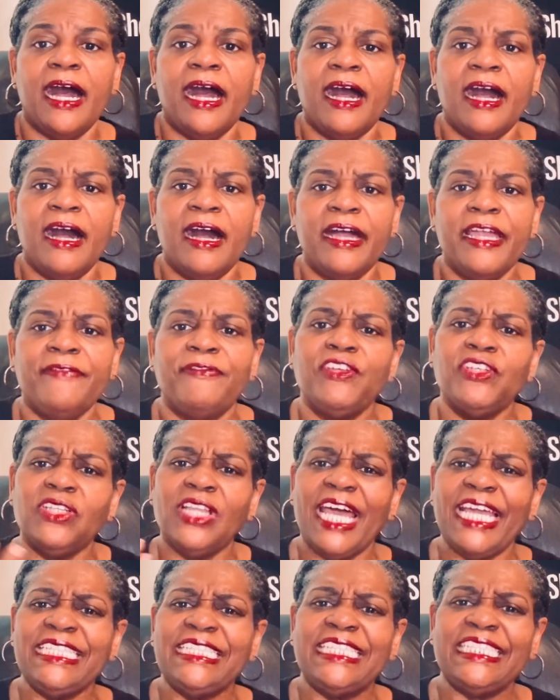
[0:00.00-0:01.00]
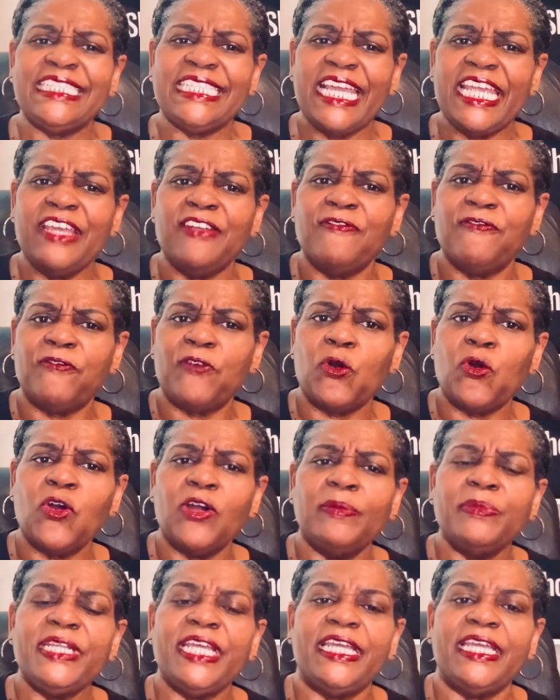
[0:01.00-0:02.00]
if you'd like to stay
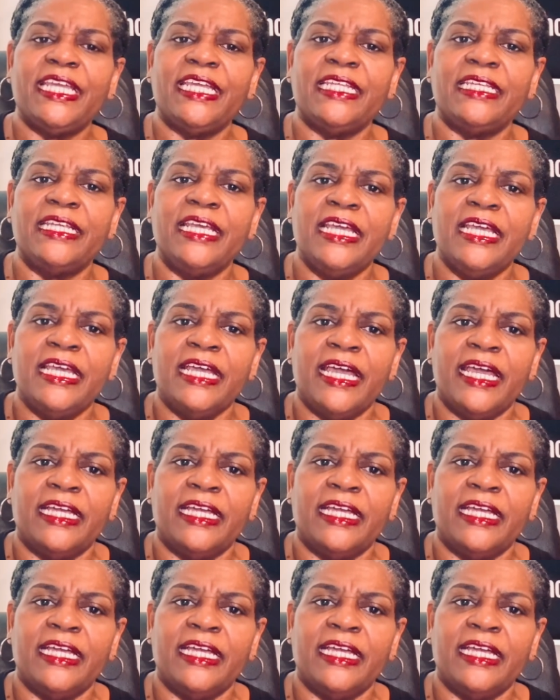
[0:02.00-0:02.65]
informed and